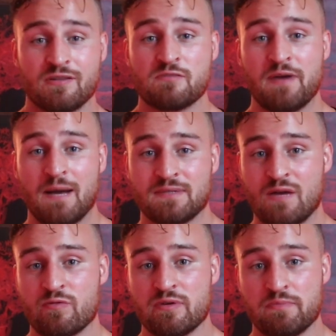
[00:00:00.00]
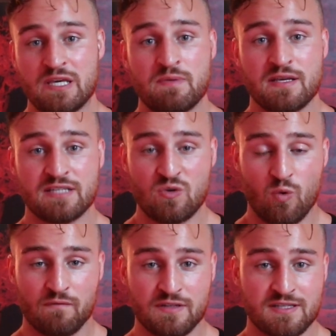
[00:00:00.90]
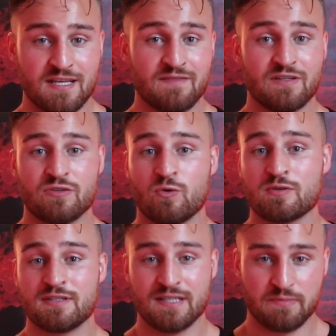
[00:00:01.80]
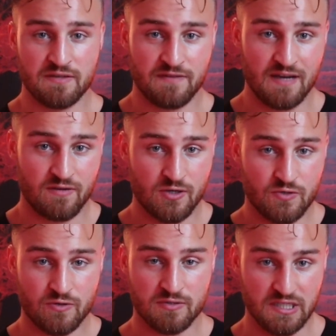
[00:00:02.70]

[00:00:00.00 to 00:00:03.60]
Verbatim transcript: Another peptide would be BPC-157 or TB500 or